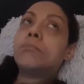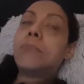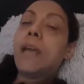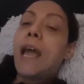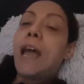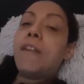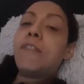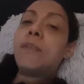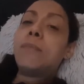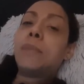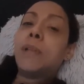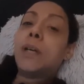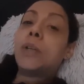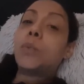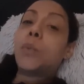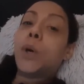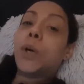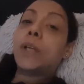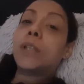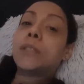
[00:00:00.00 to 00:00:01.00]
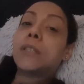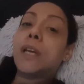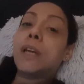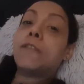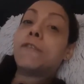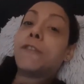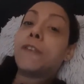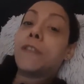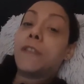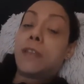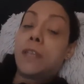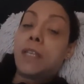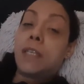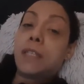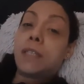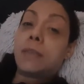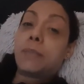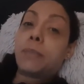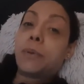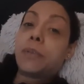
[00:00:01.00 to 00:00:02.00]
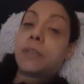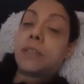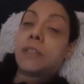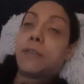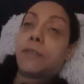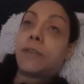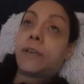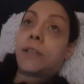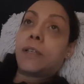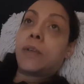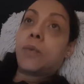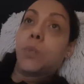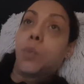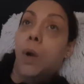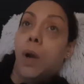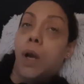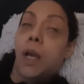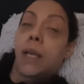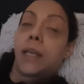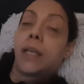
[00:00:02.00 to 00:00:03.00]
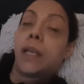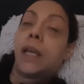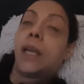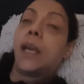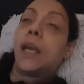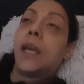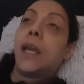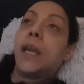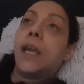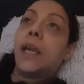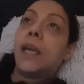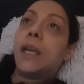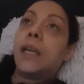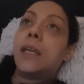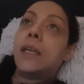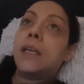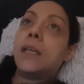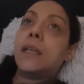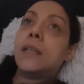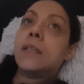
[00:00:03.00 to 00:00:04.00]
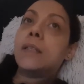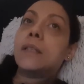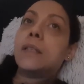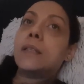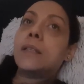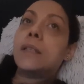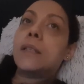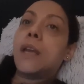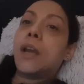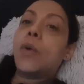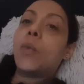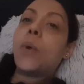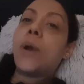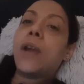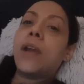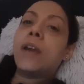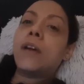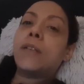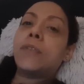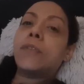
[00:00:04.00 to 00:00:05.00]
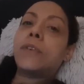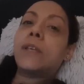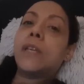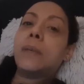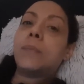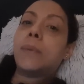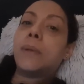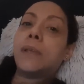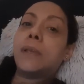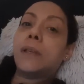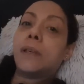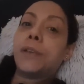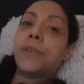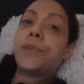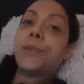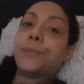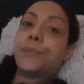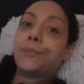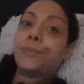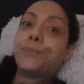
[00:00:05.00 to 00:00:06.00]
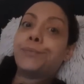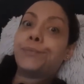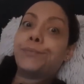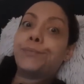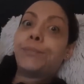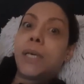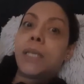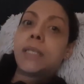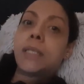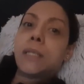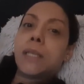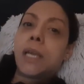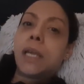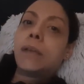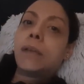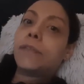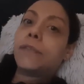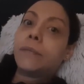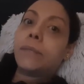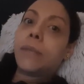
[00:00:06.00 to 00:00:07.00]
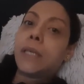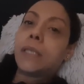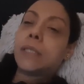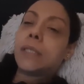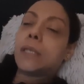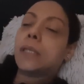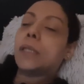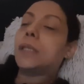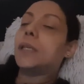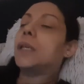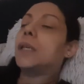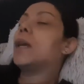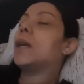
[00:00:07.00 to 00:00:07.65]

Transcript: having blood work done for this specifically one is their way of keeping their butt safe, basically.